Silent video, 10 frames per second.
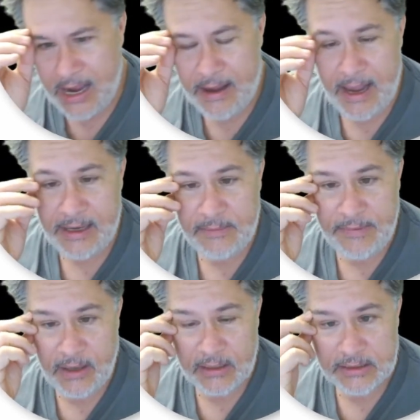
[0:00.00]
I'm going to
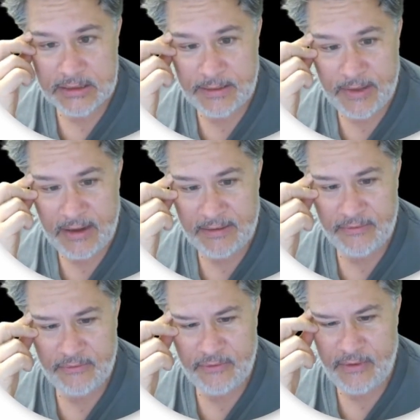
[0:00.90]
be honest.
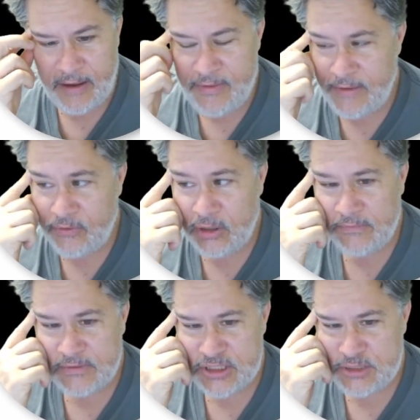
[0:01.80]
I've never heard
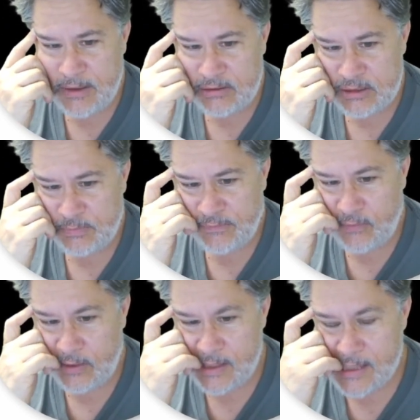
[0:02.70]
of a smelt
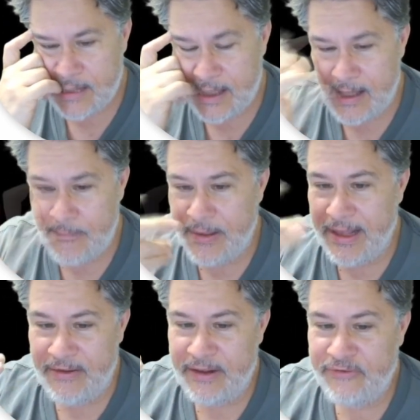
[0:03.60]
before.
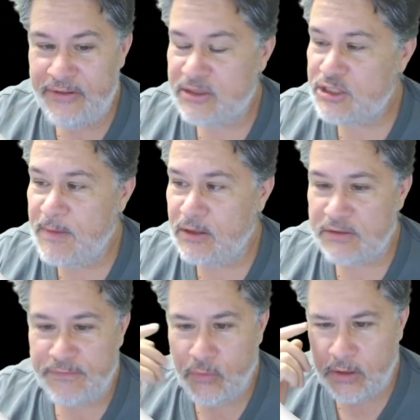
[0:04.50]
It's either smelt
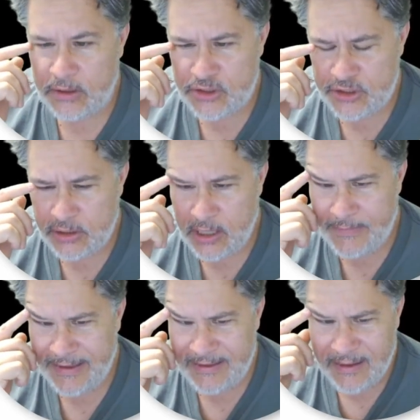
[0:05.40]
or forge. I
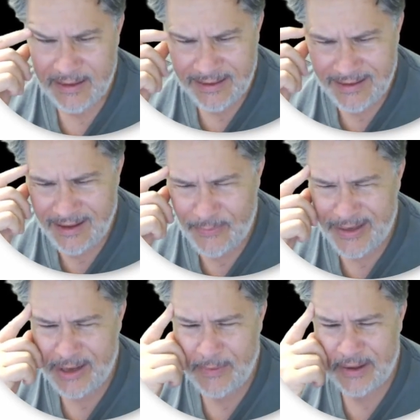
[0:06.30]
mean,
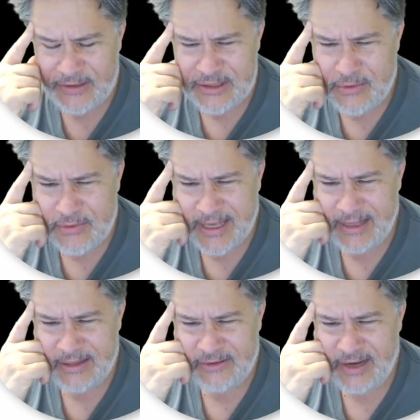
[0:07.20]
come on. There's not
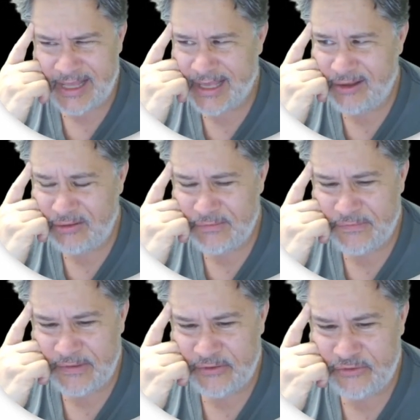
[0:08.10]
a kiln
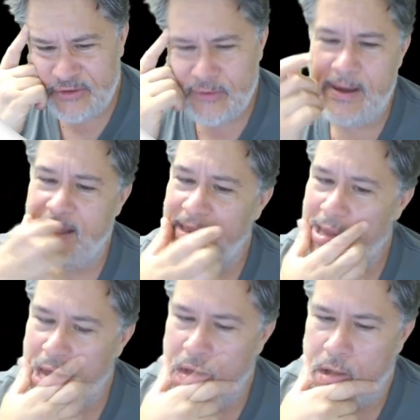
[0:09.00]
fish. No way.
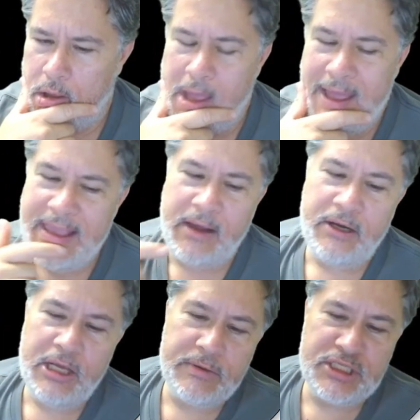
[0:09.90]
Yeah, I'm going
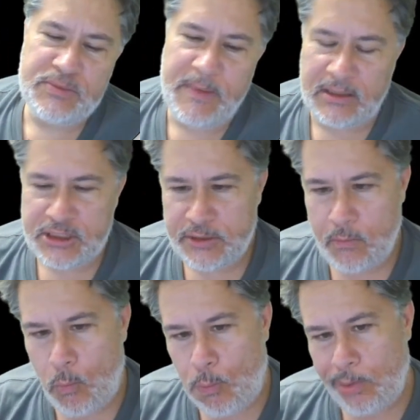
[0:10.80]
to go with smelt.
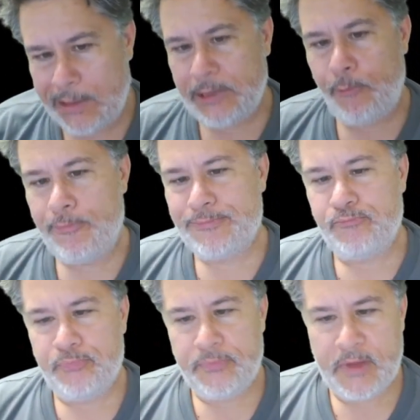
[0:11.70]

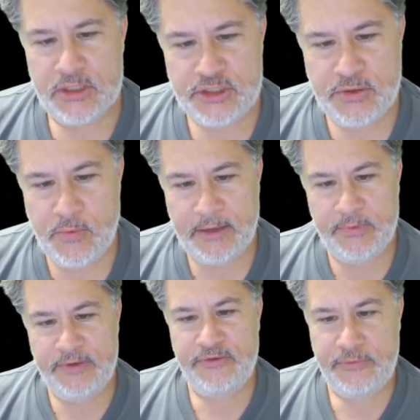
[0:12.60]
So why don't
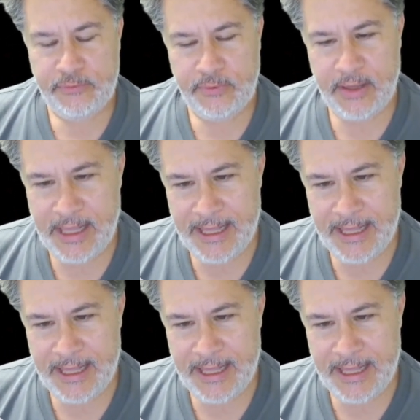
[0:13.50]
we do...